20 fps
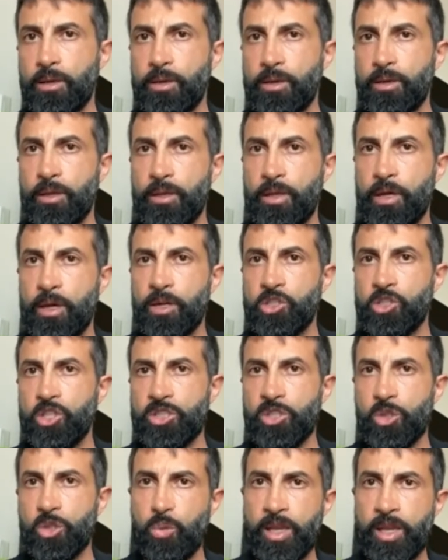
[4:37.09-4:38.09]
They are just
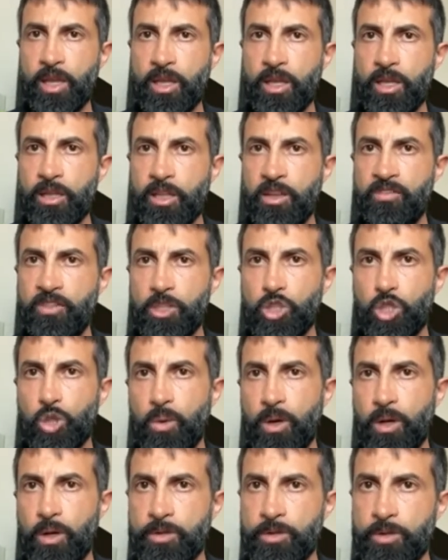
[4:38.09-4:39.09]
weak
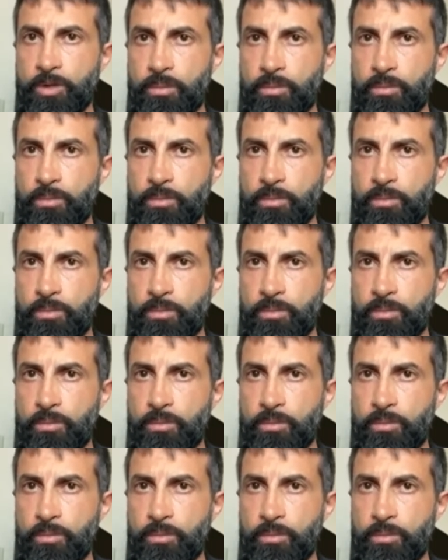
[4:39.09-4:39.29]
individuals.